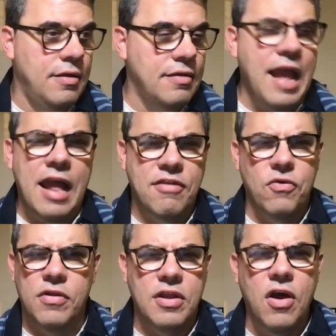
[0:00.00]
task
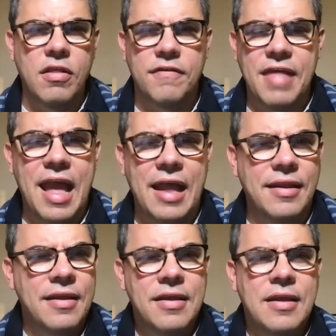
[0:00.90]
force and all of that,
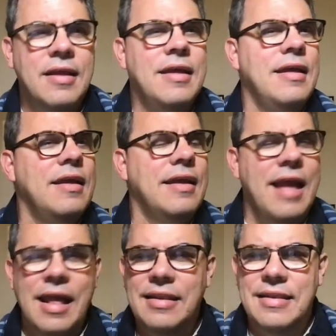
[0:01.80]

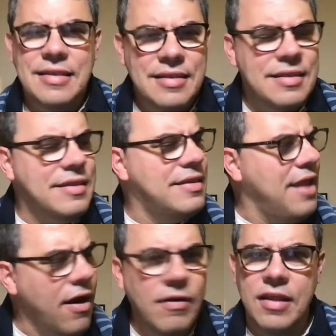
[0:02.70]
God
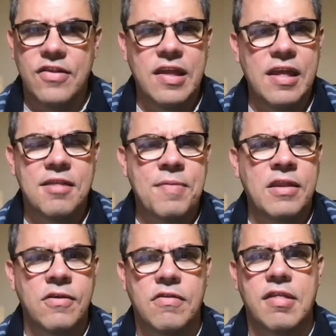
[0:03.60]
darn it, she has been
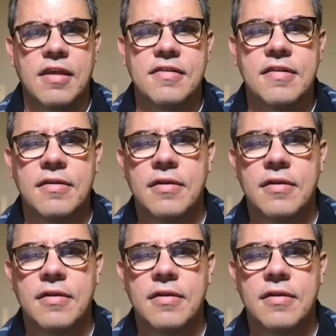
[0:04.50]
useless.